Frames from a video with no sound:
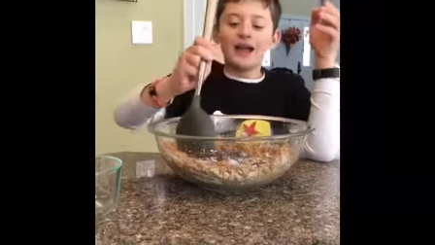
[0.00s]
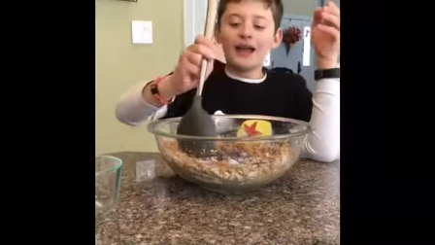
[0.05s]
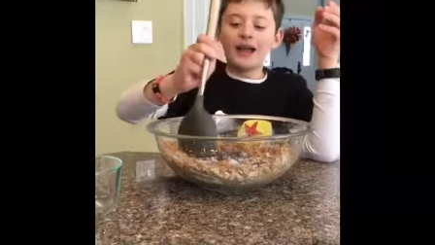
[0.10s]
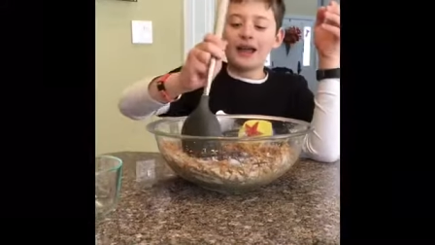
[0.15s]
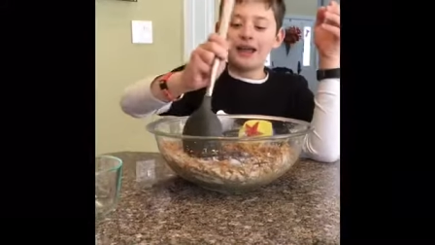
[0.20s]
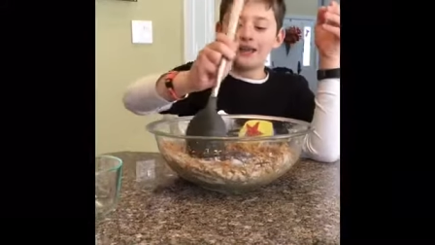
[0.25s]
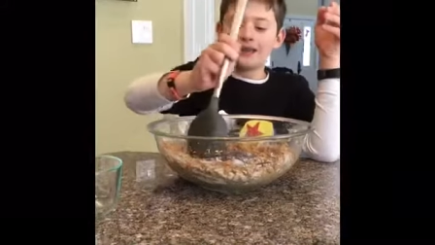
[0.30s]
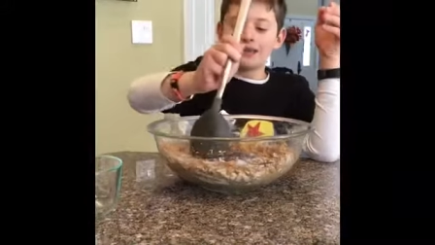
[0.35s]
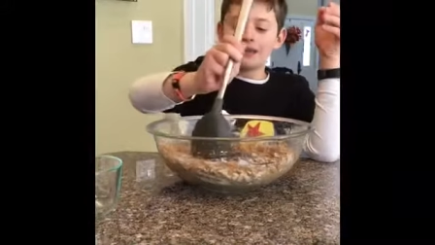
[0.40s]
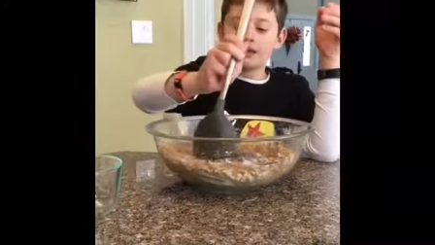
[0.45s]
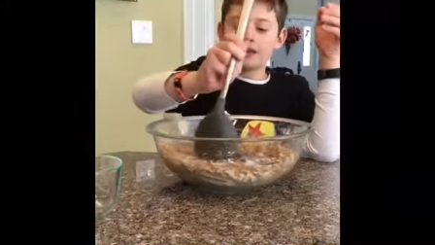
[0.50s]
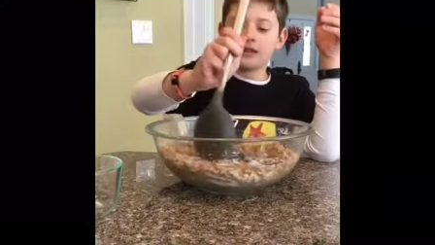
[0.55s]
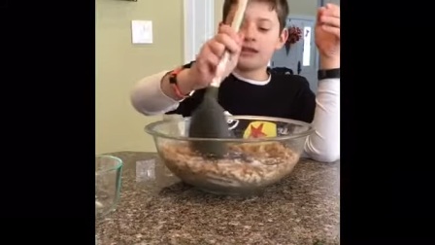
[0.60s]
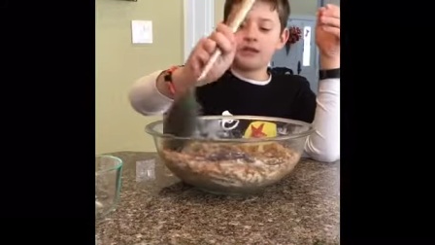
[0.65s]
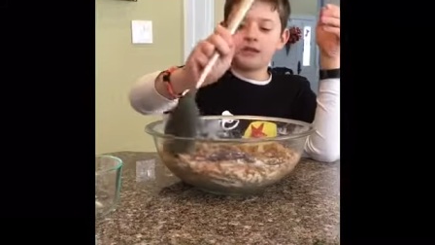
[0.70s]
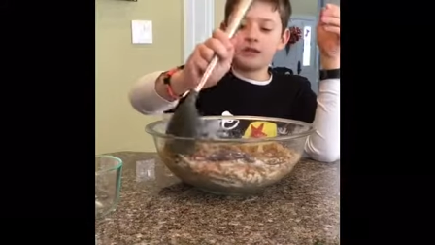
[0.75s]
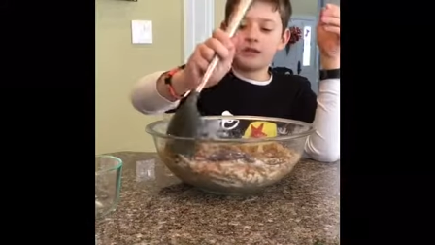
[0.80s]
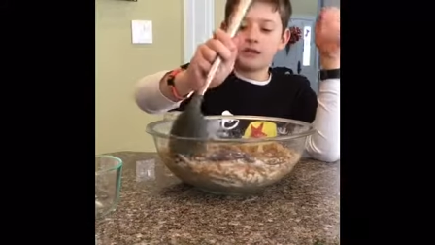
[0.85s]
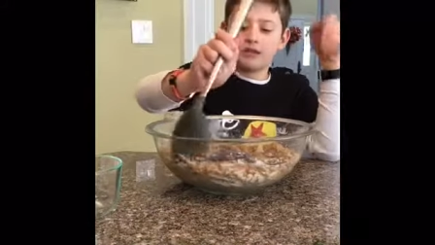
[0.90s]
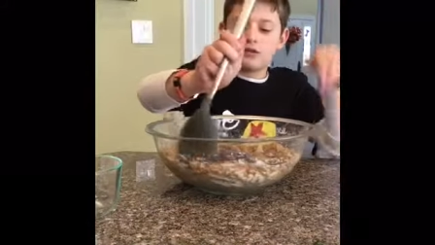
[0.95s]
and
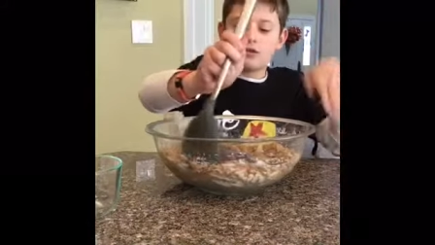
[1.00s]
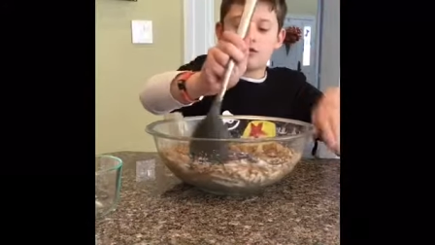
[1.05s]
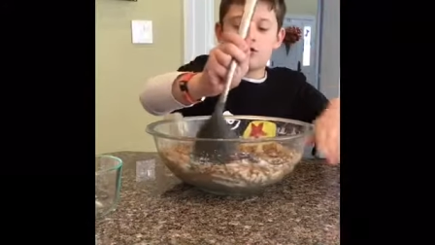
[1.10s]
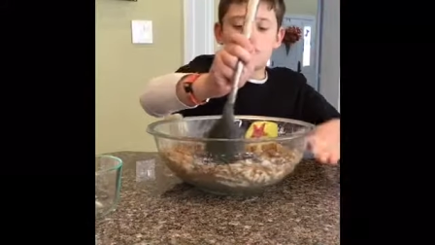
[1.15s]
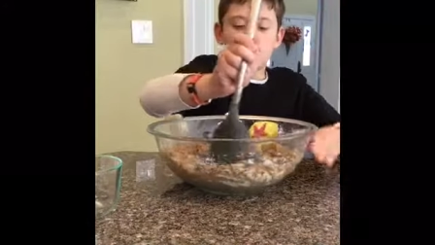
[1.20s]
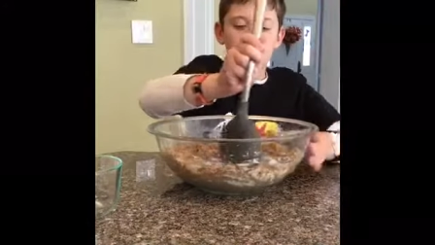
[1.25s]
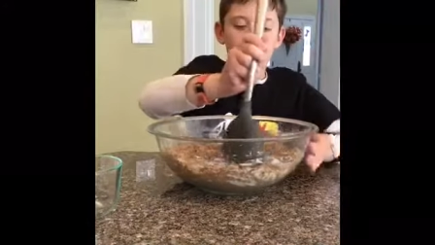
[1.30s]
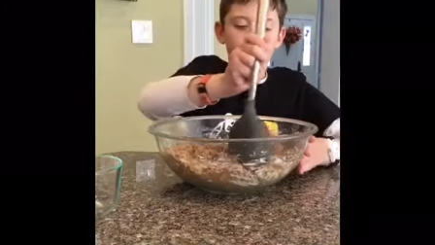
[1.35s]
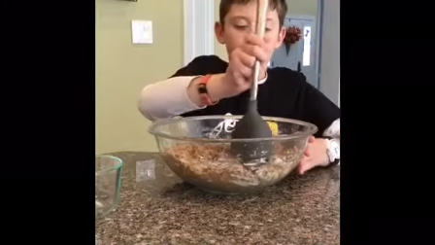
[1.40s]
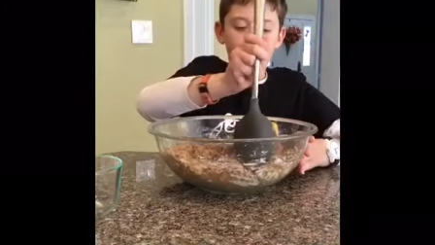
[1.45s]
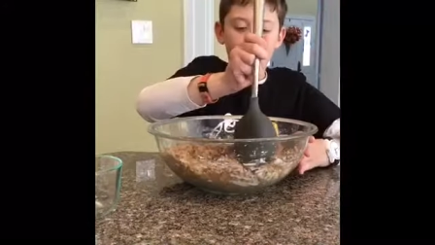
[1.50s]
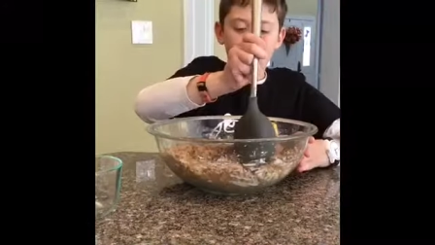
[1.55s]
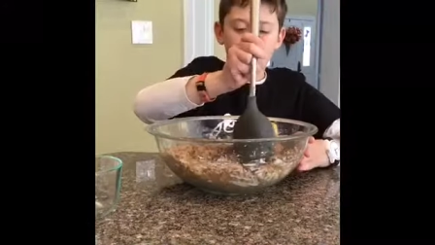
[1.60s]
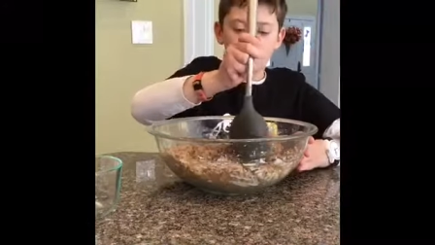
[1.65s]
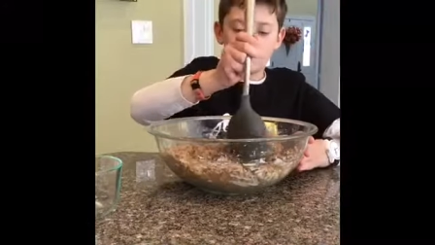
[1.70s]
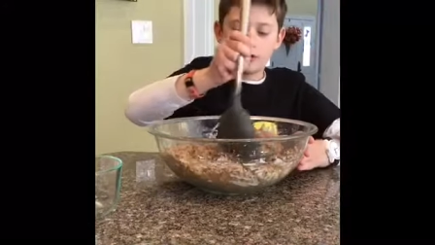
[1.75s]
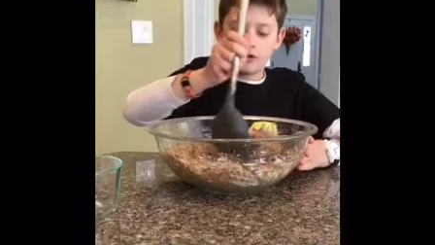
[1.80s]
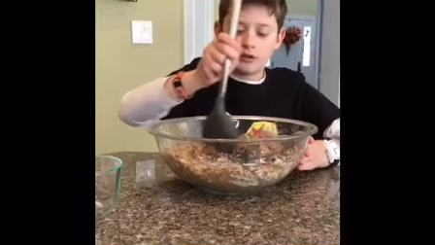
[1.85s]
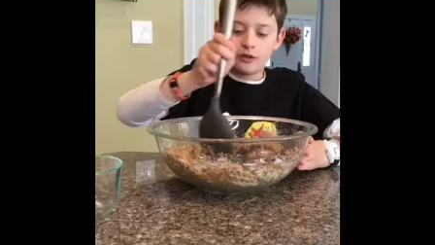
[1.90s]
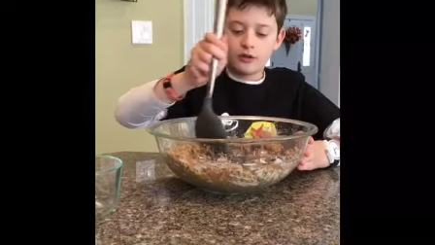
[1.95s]

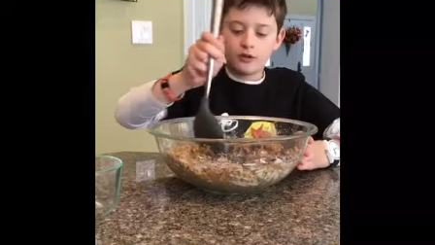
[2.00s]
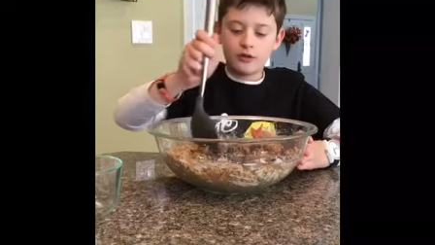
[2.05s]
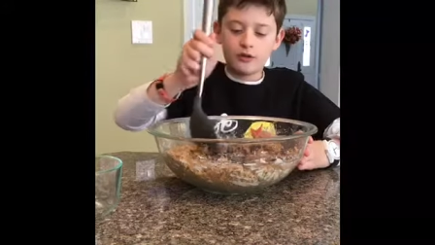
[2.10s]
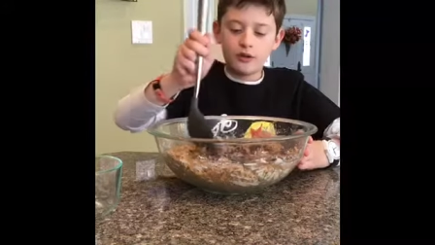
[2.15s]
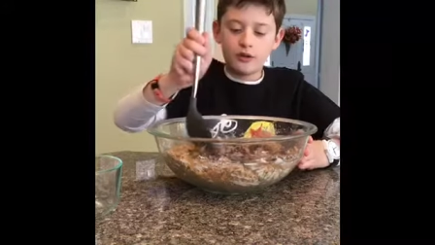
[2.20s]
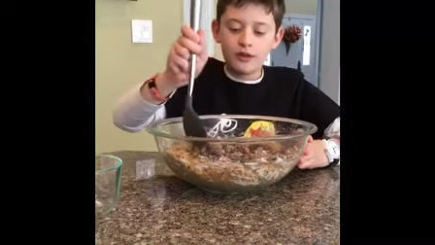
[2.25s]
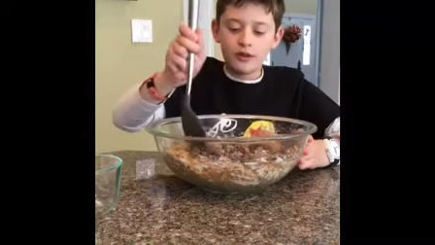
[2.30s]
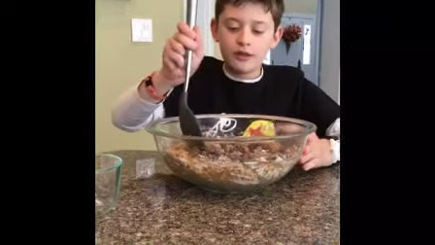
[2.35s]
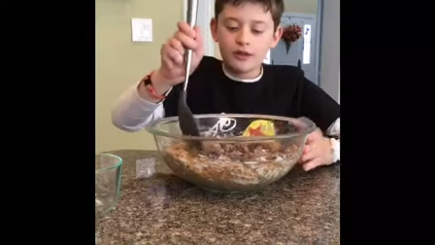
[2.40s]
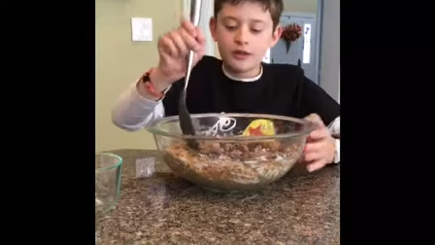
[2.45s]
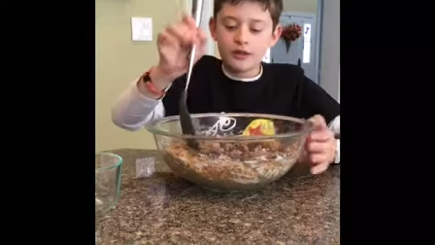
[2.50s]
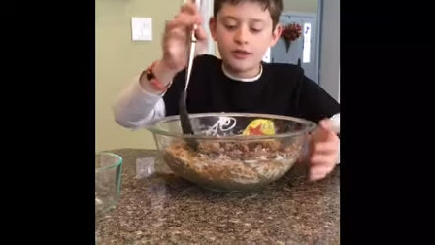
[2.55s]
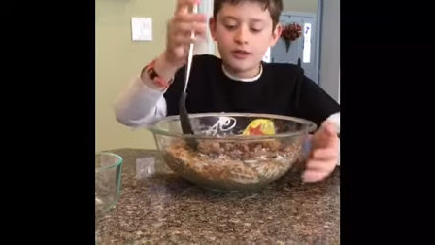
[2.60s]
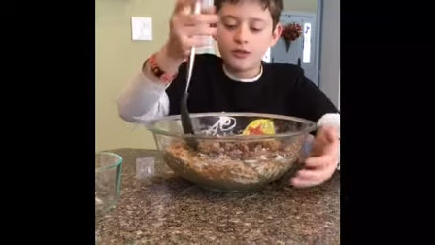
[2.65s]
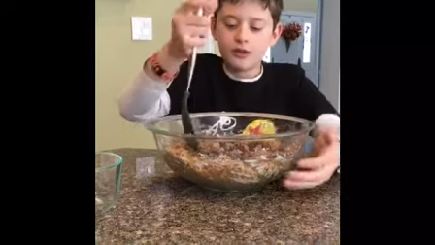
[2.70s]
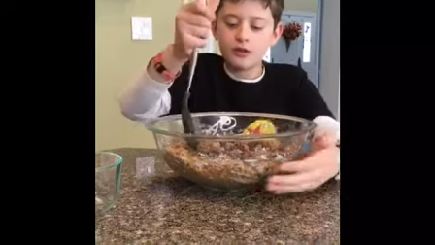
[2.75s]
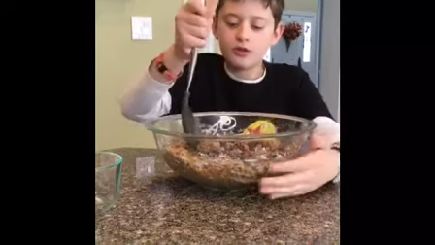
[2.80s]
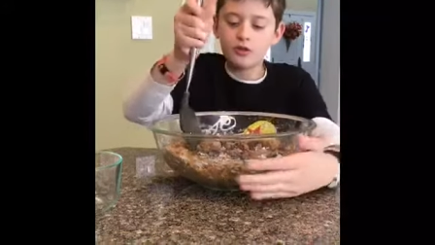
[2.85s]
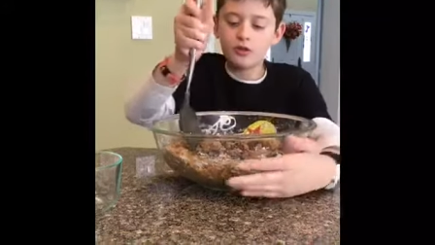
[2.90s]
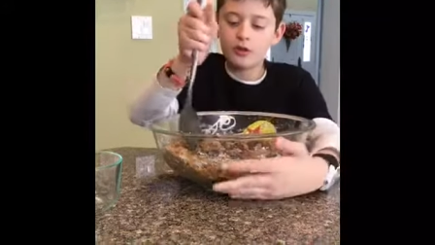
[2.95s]
stir
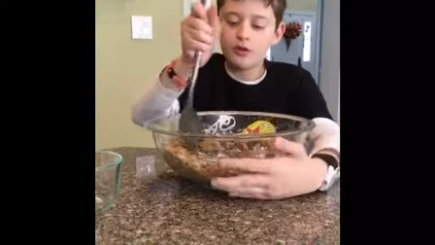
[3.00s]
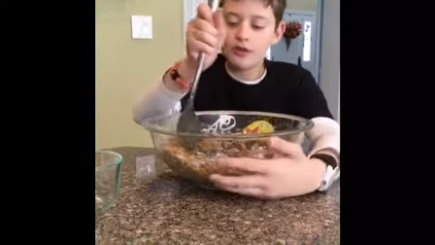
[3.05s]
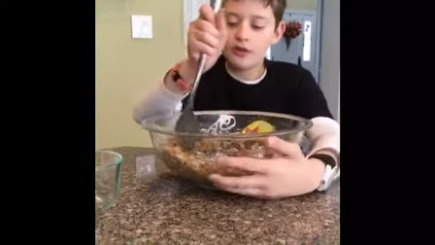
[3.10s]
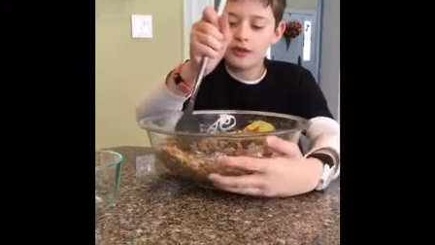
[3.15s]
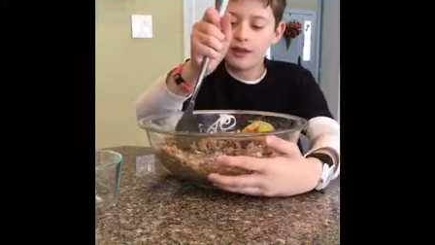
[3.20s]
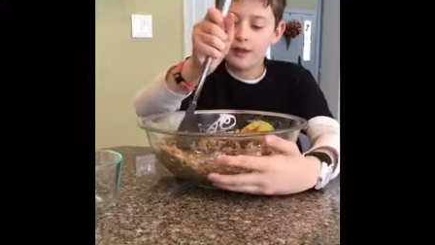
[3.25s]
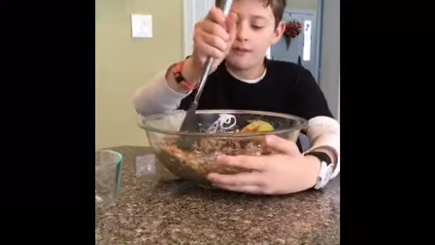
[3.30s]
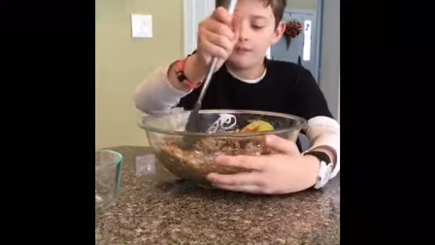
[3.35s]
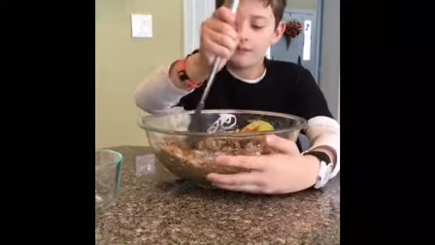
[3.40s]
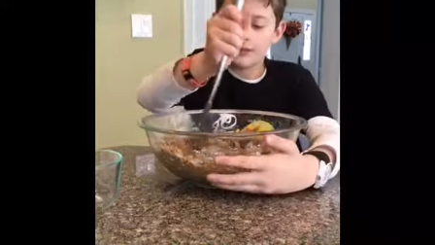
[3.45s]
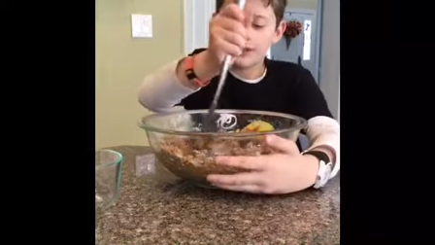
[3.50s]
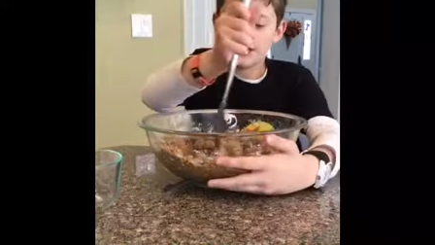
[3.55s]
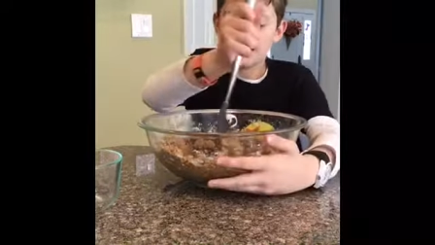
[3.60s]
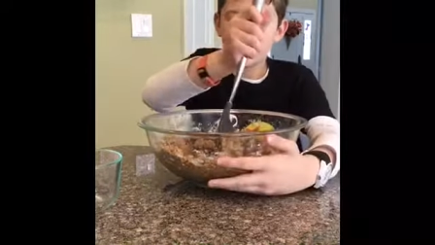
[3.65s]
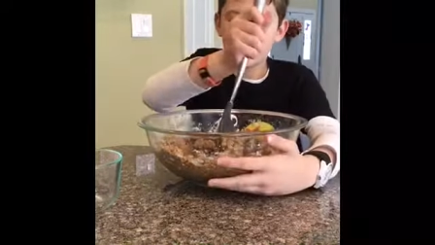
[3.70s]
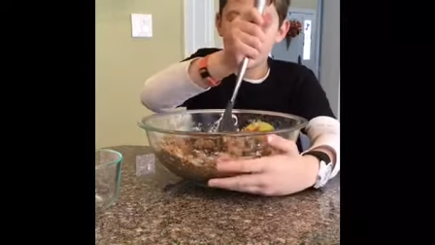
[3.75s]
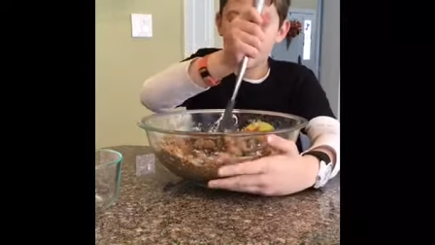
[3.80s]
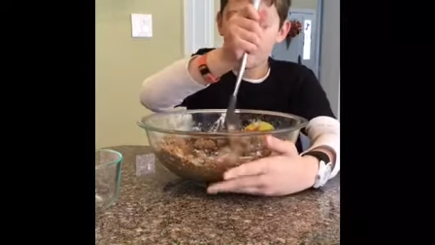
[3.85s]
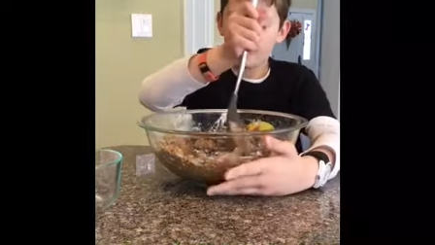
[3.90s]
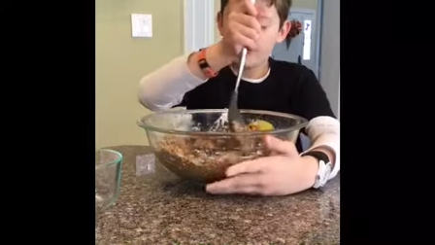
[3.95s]
them
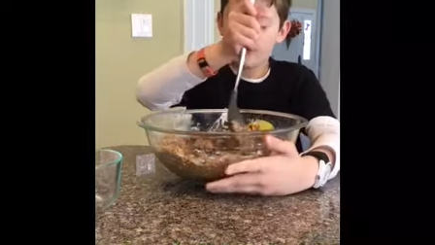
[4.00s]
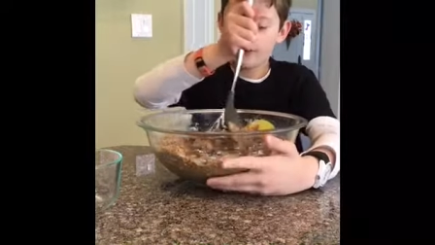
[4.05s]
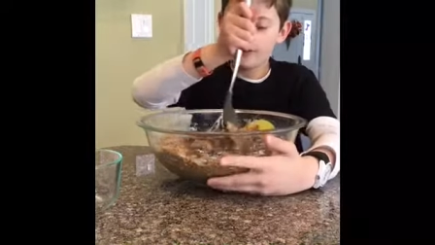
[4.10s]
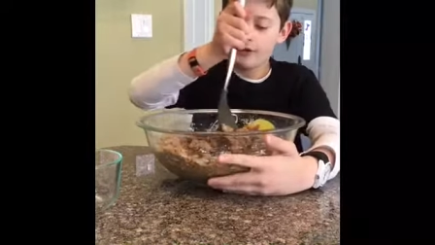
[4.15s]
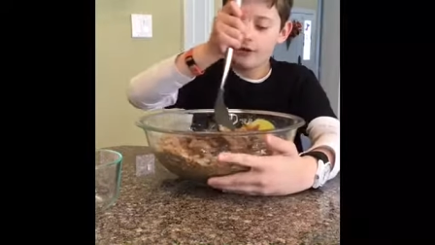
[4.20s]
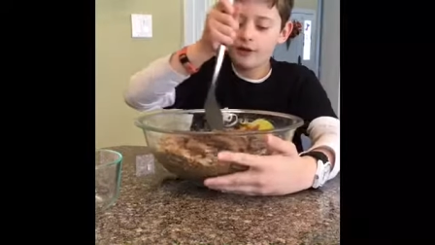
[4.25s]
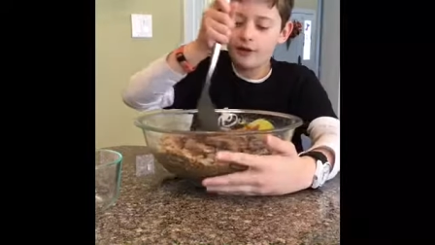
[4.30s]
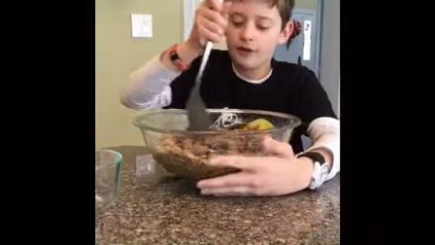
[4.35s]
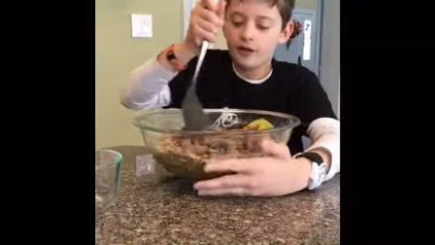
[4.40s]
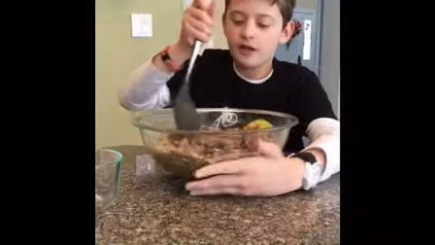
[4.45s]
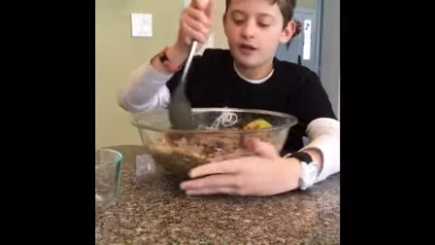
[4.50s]
together.